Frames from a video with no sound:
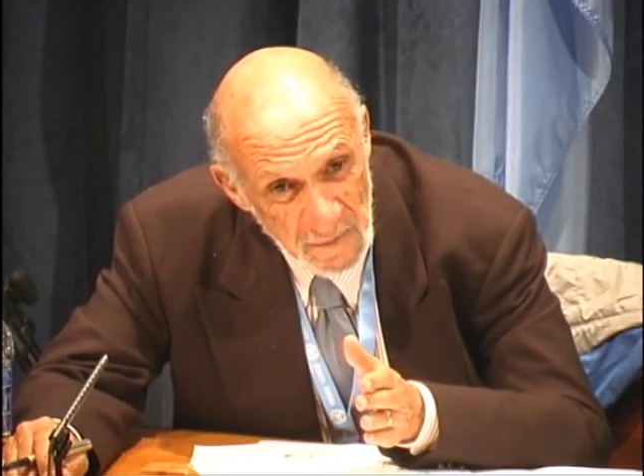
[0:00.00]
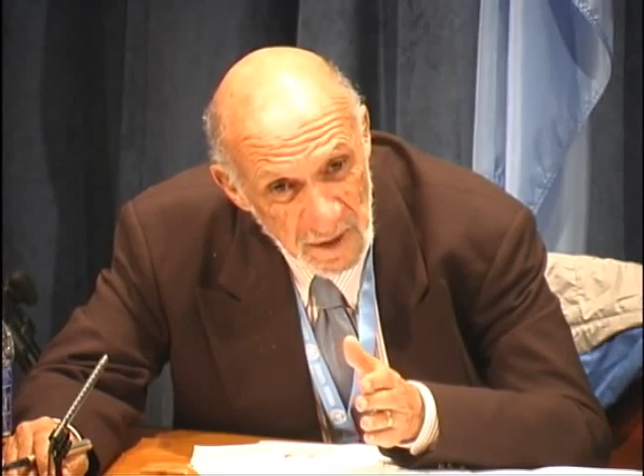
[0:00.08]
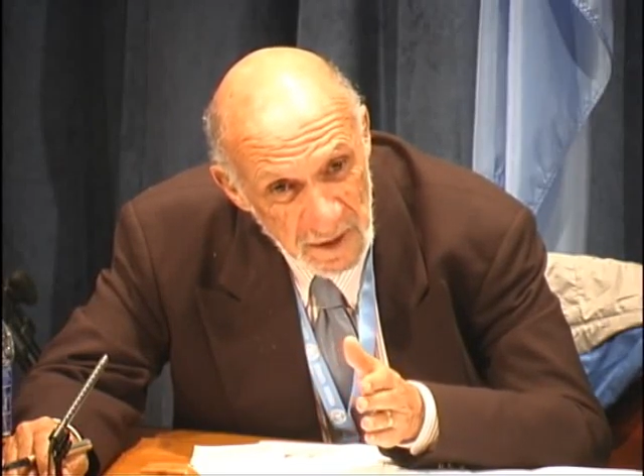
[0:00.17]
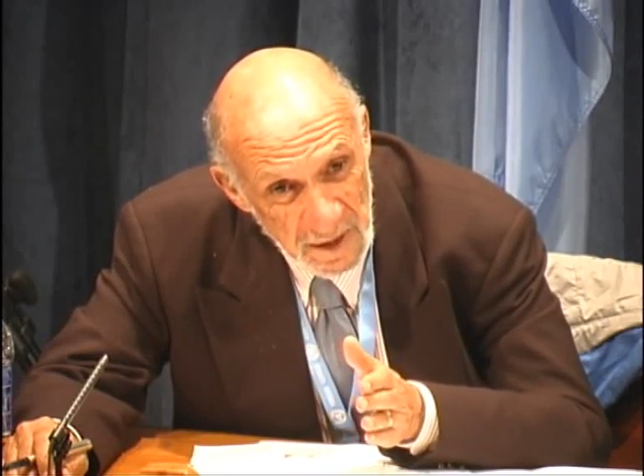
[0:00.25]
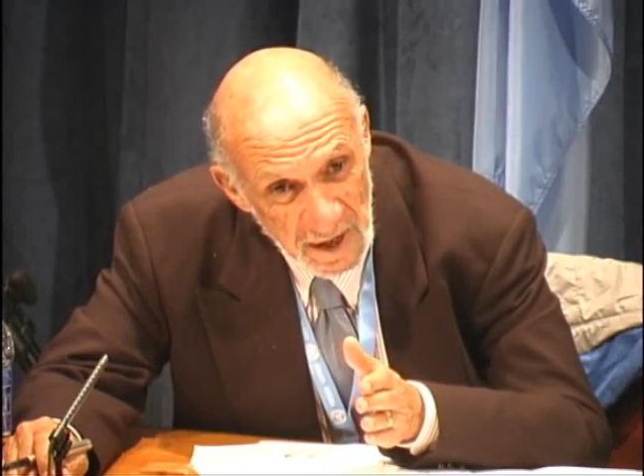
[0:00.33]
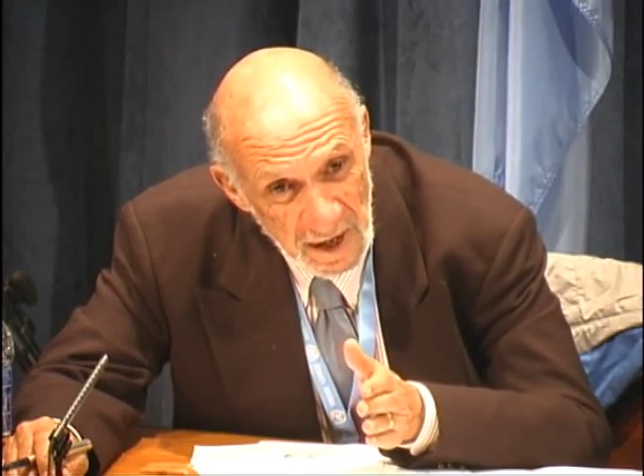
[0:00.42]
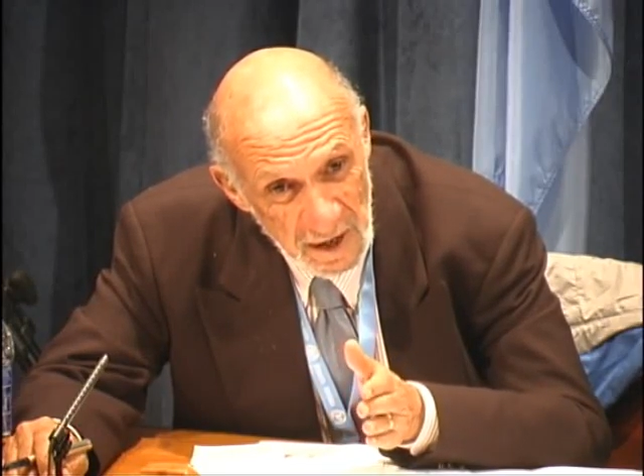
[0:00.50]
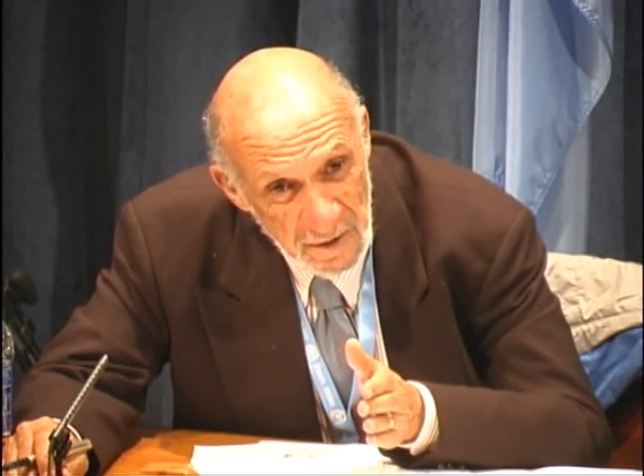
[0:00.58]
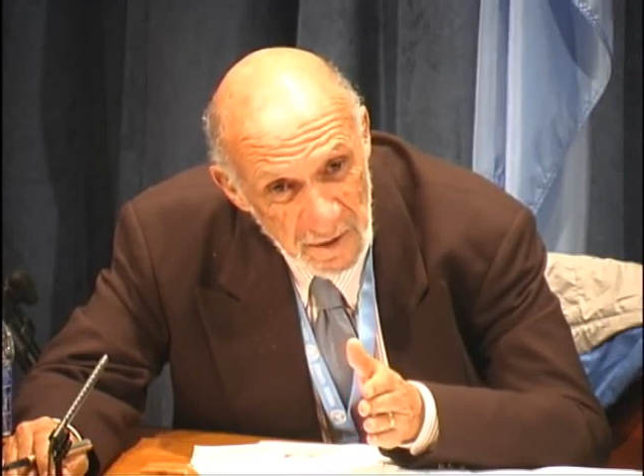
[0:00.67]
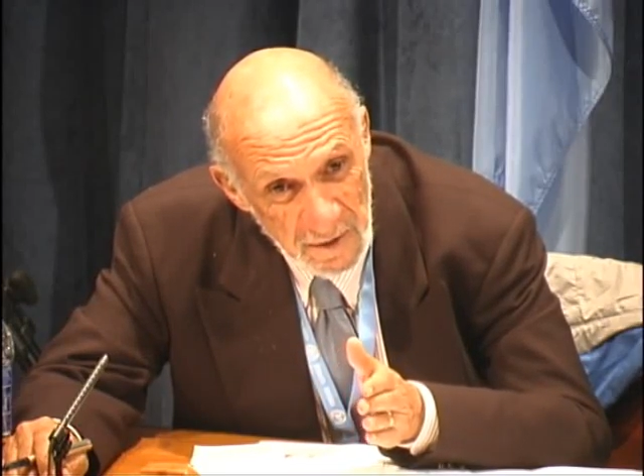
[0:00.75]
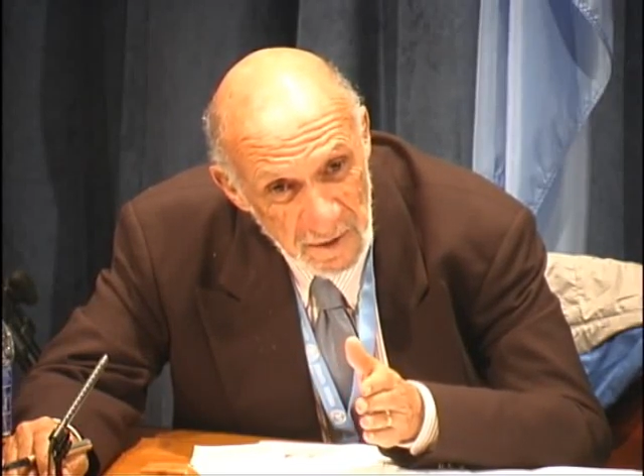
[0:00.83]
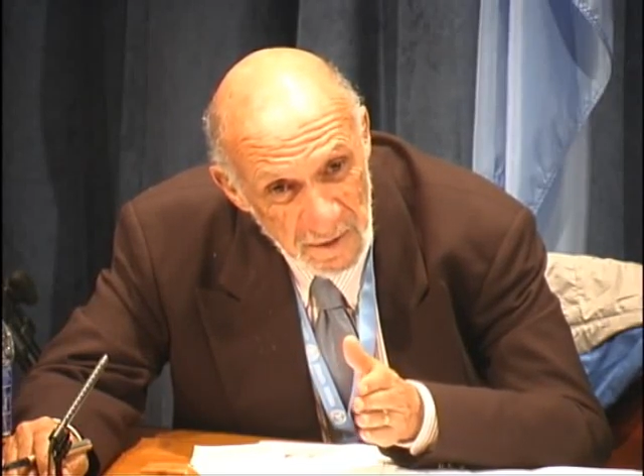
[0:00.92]
me to
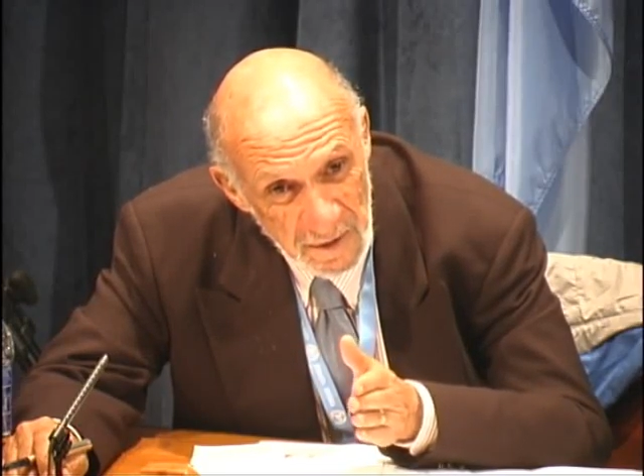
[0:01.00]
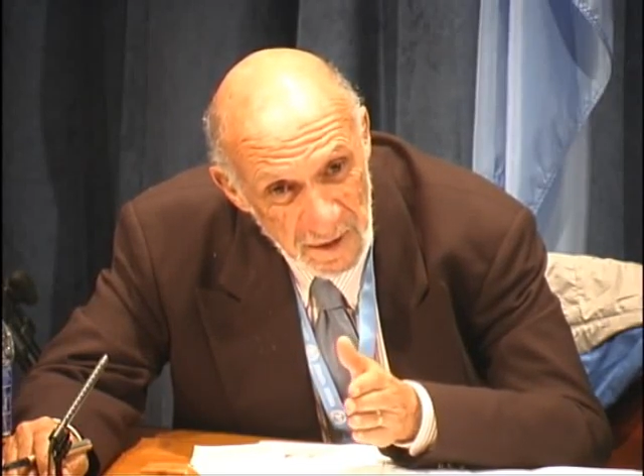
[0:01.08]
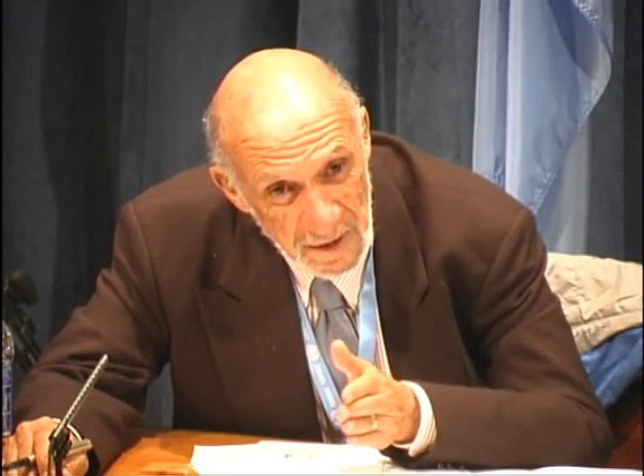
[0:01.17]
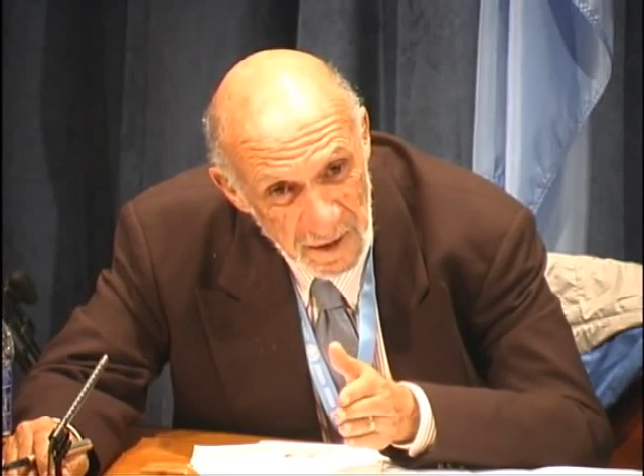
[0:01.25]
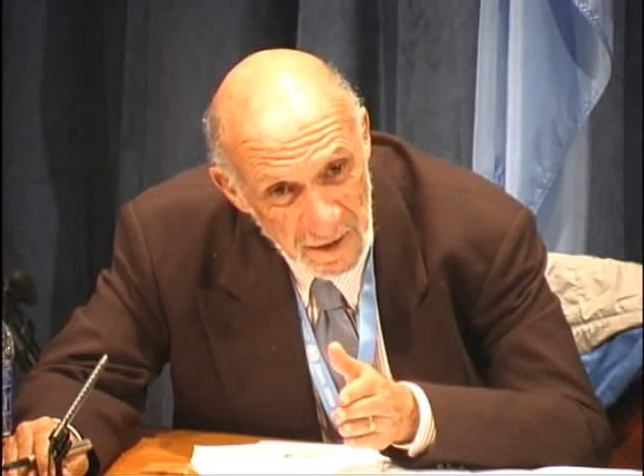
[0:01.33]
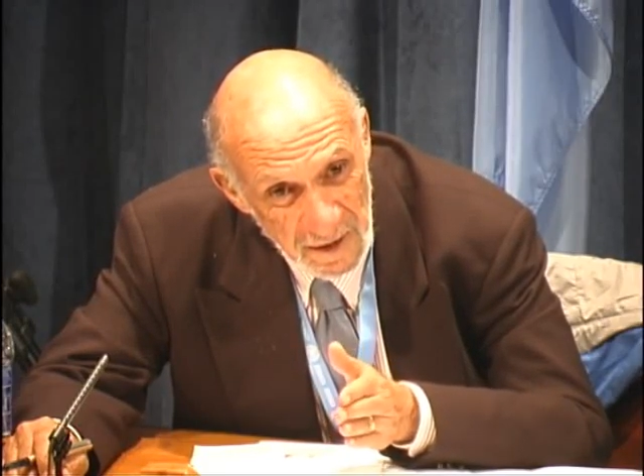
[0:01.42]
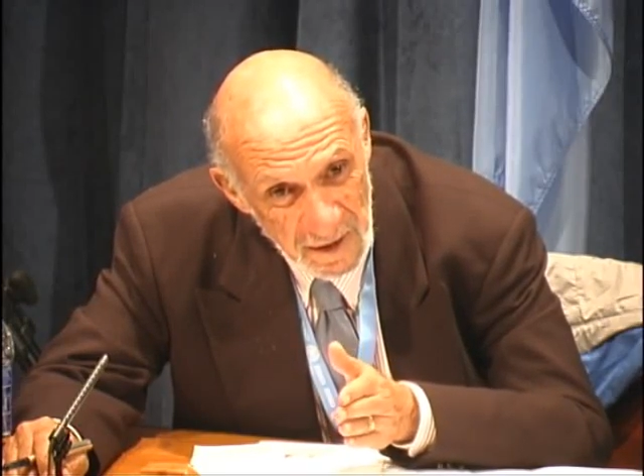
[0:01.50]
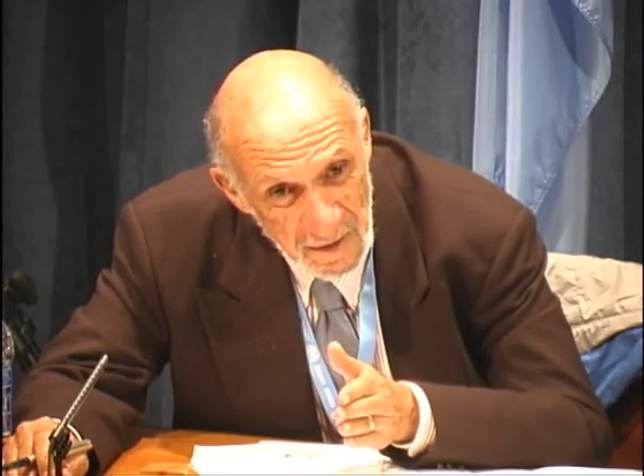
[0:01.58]
enter the